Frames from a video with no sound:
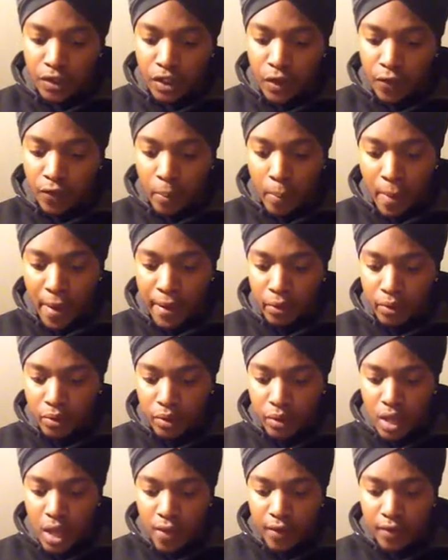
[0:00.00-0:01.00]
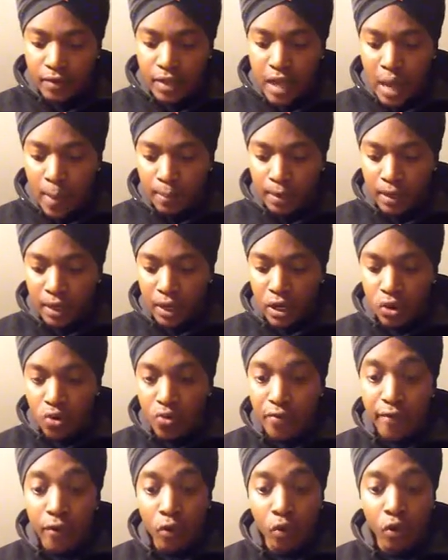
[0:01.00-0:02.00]
the receivers of the bankruptcy have
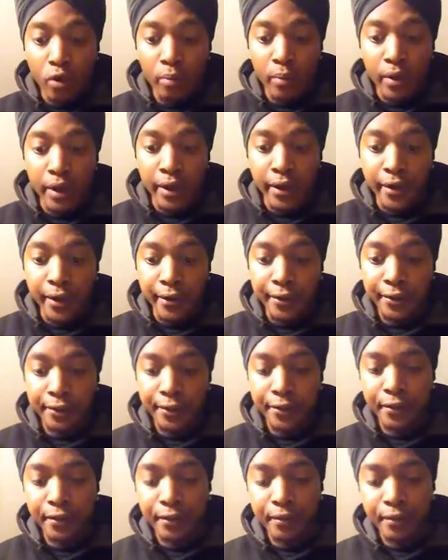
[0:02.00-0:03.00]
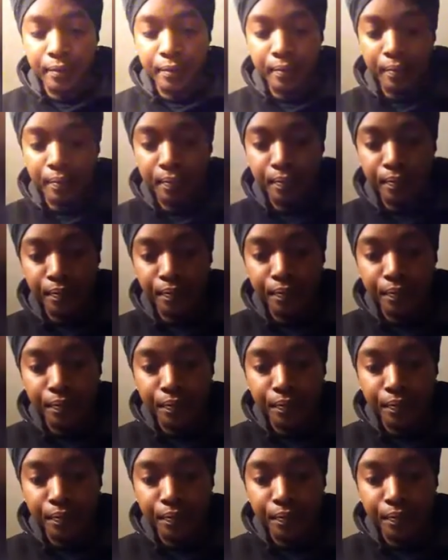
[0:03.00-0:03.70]
adopted a new form of